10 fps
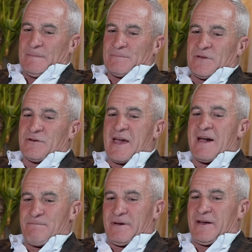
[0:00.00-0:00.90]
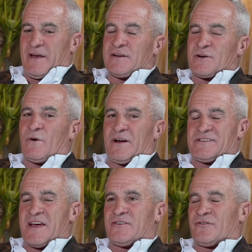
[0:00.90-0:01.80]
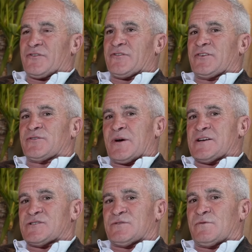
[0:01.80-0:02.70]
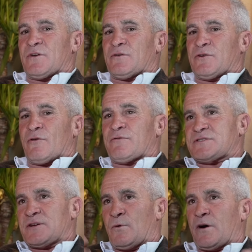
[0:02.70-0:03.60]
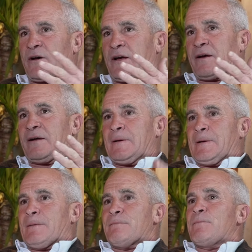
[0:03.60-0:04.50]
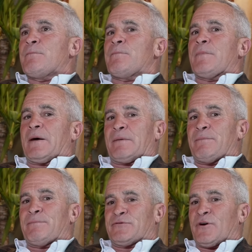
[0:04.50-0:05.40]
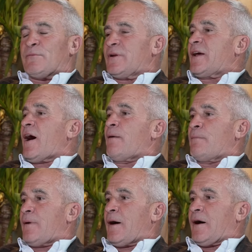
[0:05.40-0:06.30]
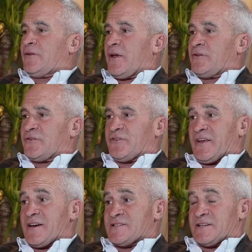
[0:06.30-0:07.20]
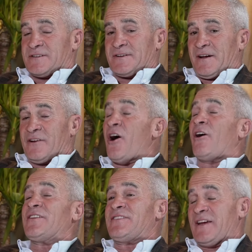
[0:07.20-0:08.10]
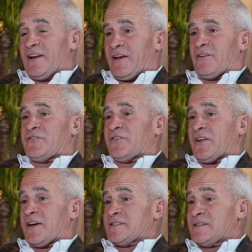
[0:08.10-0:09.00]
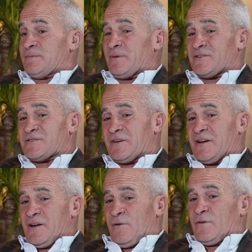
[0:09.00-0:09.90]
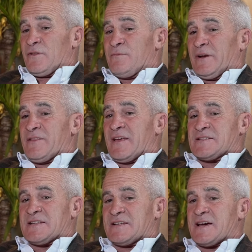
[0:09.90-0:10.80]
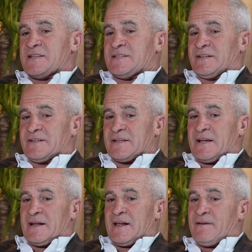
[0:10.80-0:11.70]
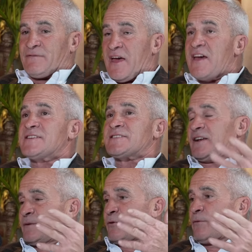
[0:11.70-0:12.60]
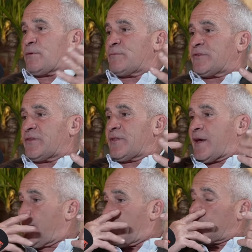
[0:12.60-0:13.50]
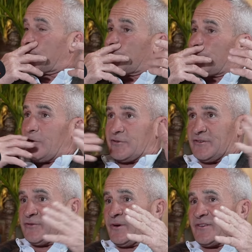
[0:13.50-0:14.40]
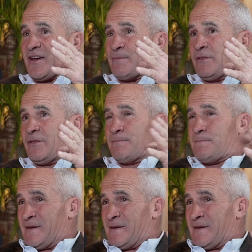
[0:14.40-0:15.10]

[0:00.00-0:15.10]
You can be in quite a dangerous situation. You're obviously working predominantly unsedated, and ideally unsedated, because the minute they're sedated, if there is any problems in there and you're starting to examine them